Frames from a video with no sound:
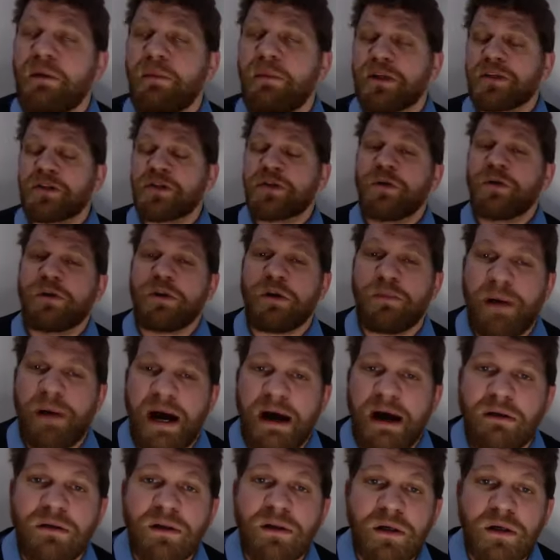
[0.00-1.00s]
And what's cool
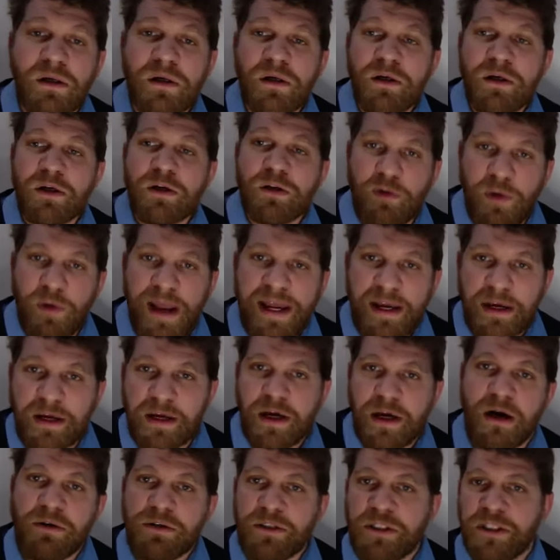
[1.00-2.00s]
about
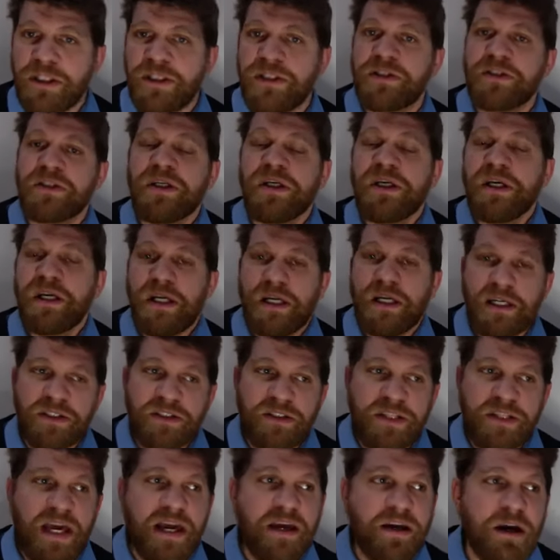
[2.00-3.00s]
great coaches
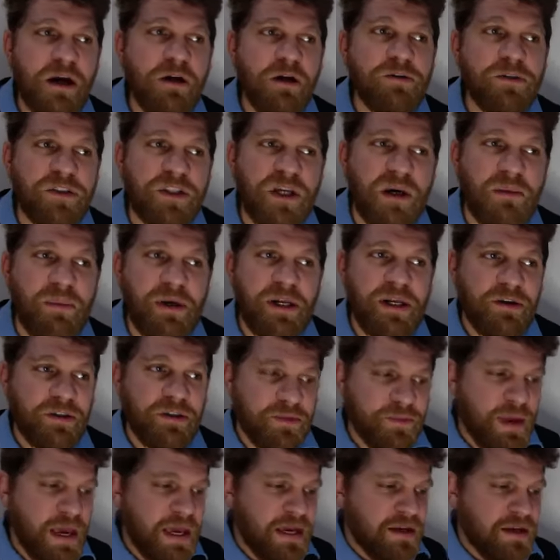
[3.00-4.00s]
is they coach somebody
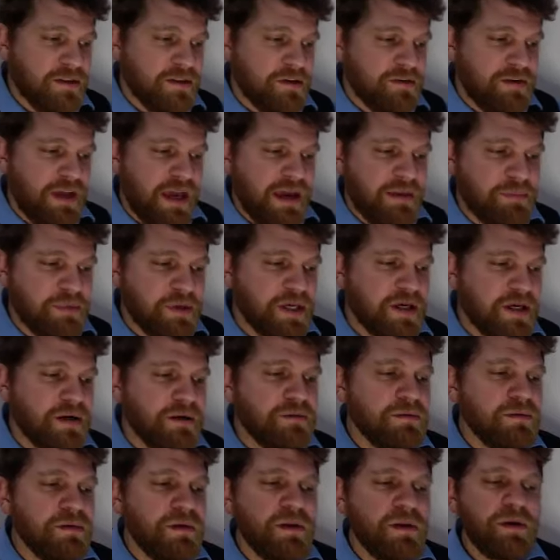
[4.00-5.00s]
who's making their
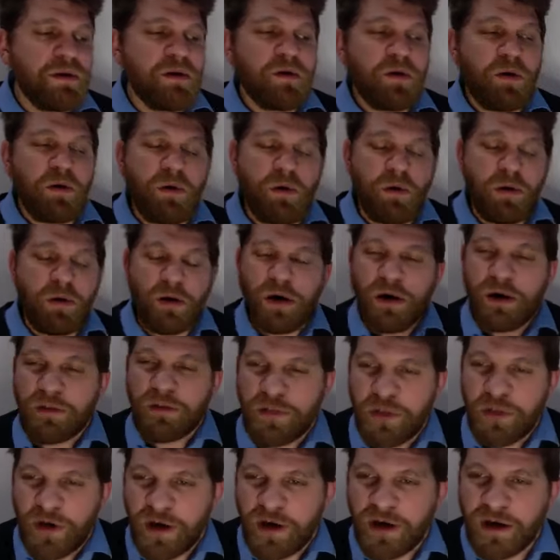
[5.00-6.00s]
debut or
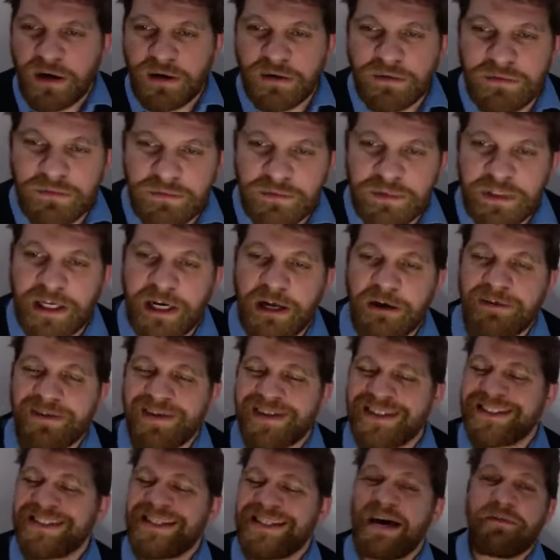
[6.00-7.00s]
their,
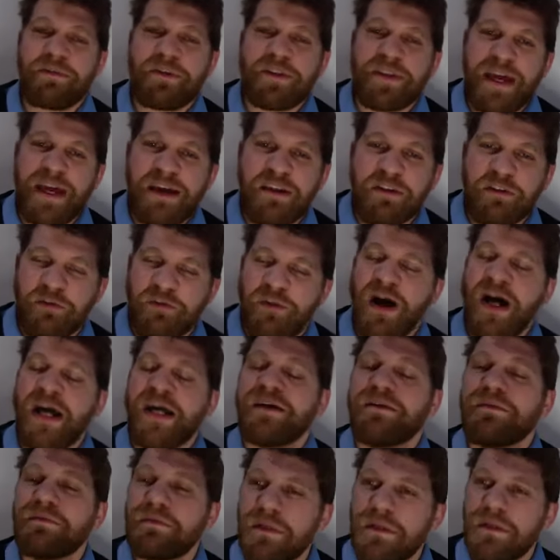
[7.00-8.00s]
seventh, eighth
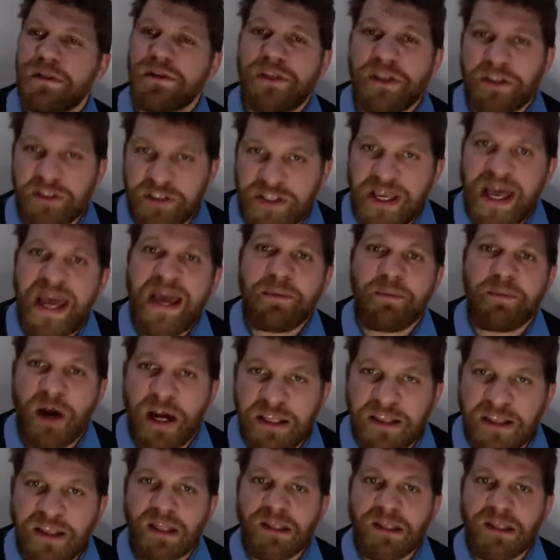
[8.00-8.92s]
fight the same, right?